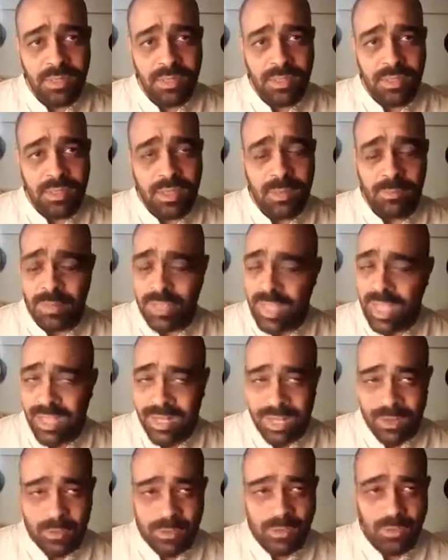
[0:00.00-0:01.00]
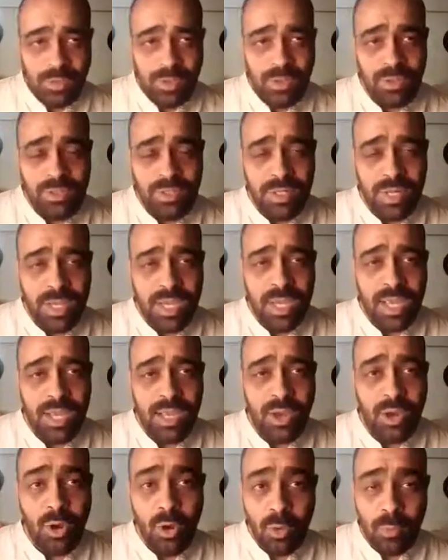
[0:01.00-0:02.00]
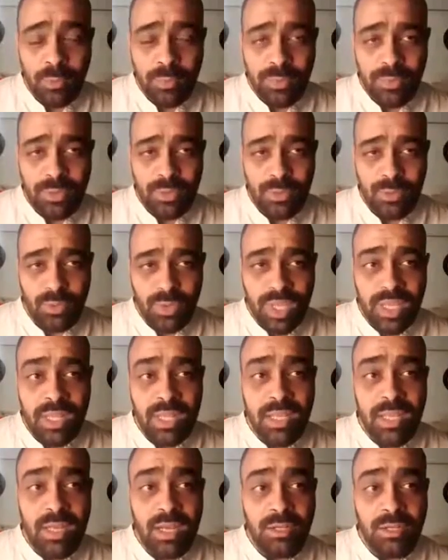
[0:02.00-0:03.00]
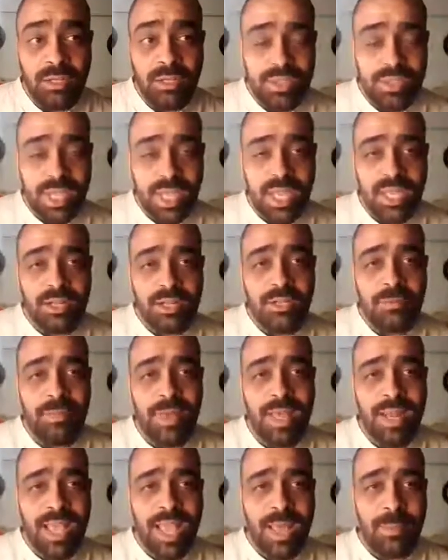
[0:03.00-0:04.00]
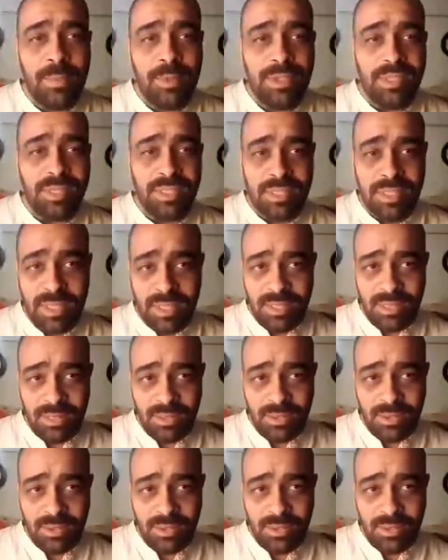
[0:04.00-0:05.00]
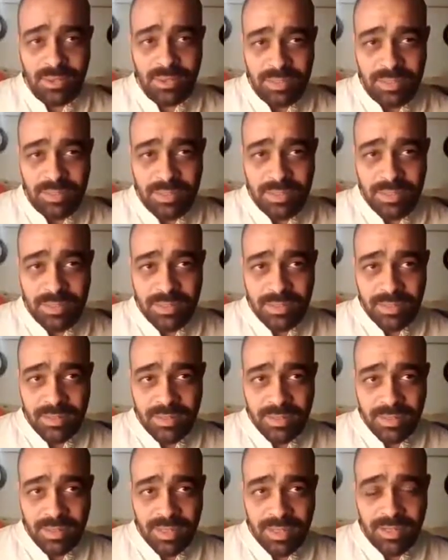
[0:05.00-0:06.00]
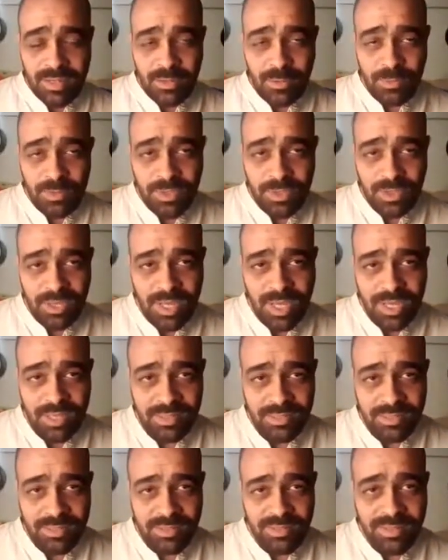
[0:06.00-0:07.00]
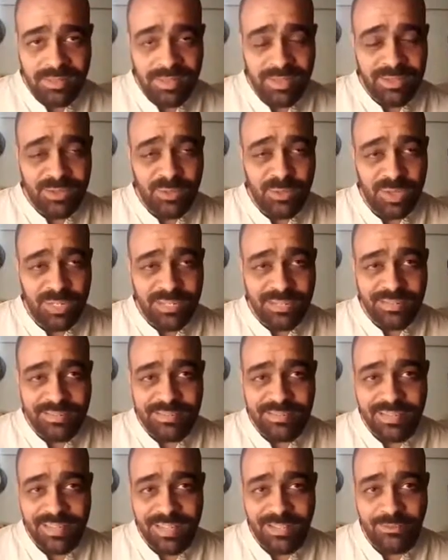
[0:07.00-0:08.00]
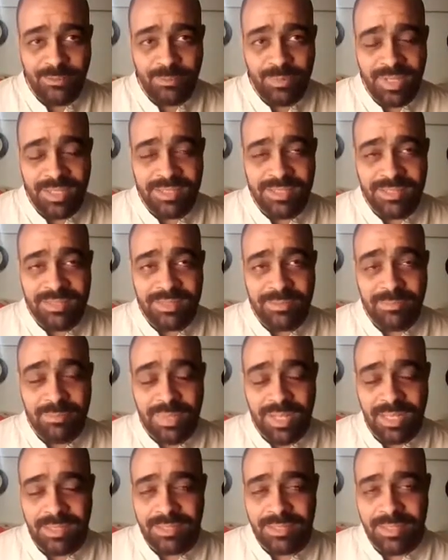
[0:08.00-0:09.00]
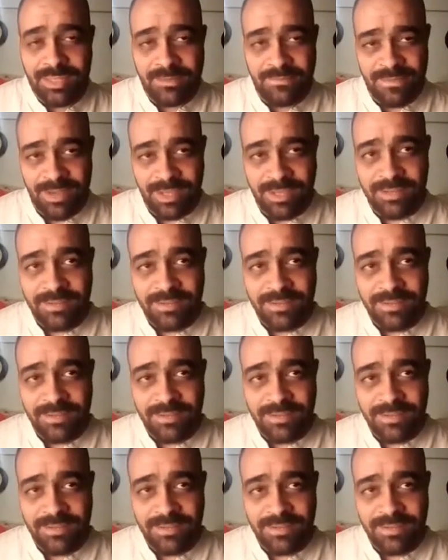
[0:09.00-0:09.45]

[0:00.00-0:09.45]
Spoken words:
I'm glad I was with you today. I hope you really understand your bad habits and take it in correctly. And I hope to see you guys next week. Have a blessed evening.